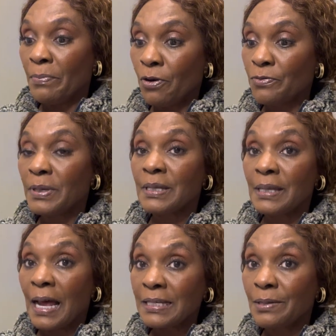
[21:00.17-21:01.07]
husband's
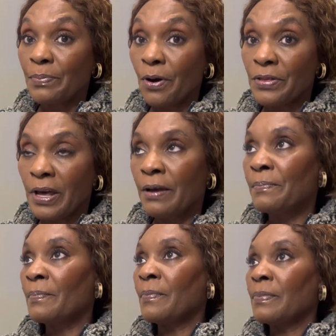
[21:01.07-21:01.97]
last brother,
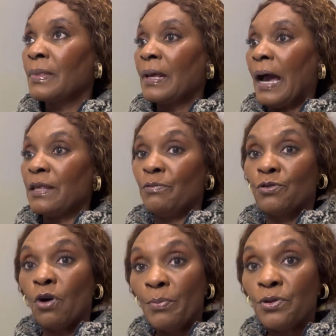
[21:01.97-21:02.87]
as he was
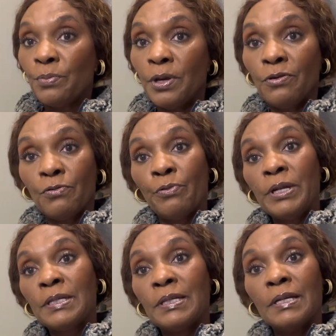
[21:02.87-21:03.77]
coming to me,
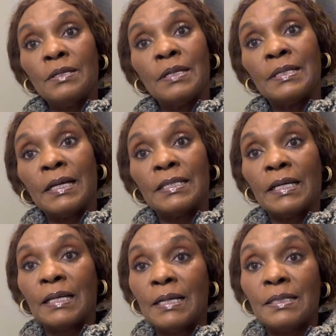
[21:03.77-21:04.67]
Winston
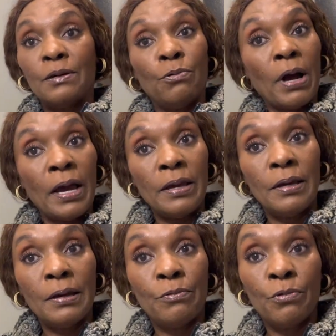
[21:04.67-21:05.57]
interjected and said,
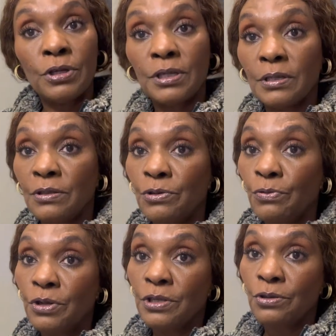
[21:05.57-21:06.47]
what do you
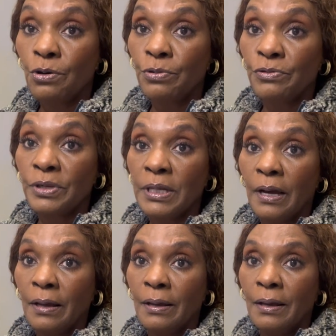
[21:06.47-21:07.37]
want to talk with Rita?
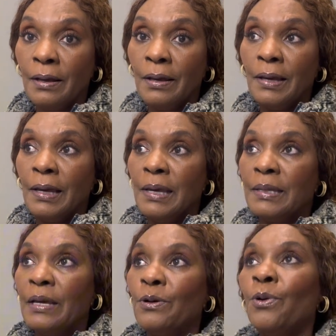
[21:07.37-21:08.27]
He
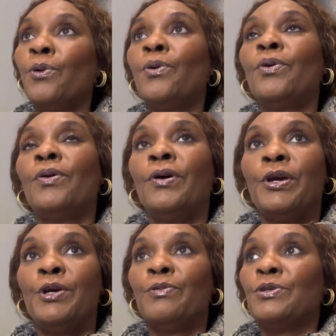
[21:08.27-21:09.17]
said, oh,
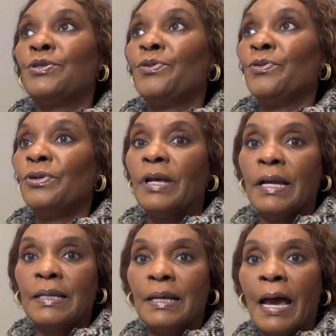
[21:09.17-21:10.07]
he was told
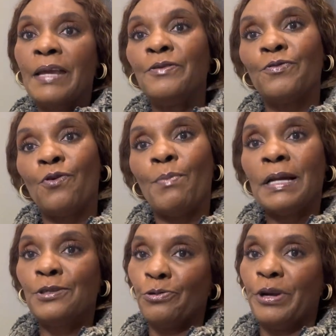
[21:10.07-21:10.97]
that I need to come
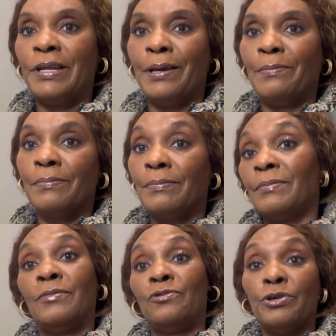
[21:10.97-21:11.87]
and join them.
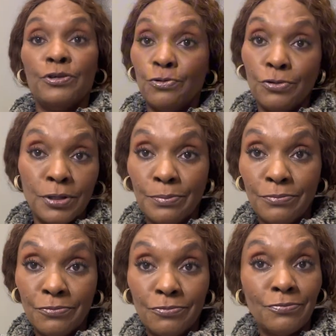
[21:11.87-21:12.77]
So he told him,
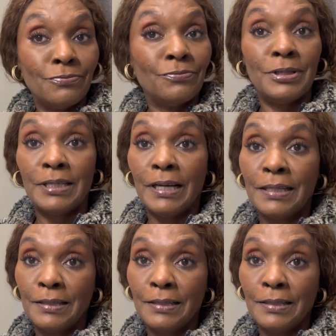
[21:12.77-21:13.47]
he said,